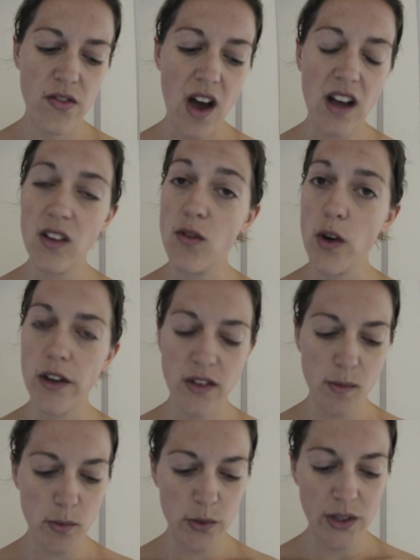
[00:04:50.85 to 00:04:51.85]
olive oil's
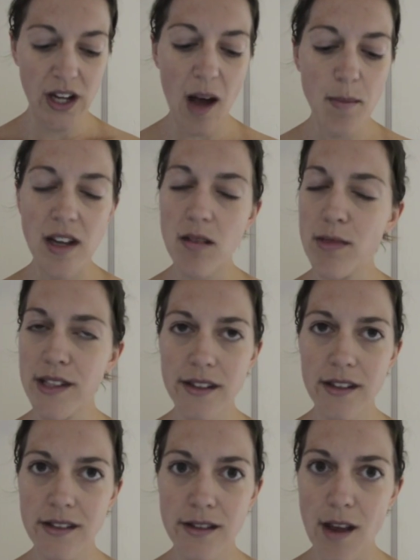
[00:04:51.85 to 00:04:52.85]
most common
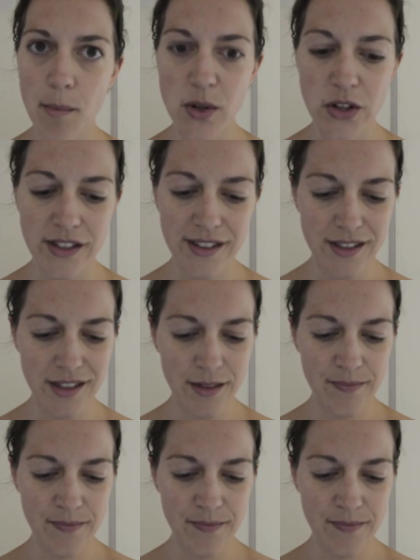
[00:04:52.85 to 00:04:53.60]
misconceptions.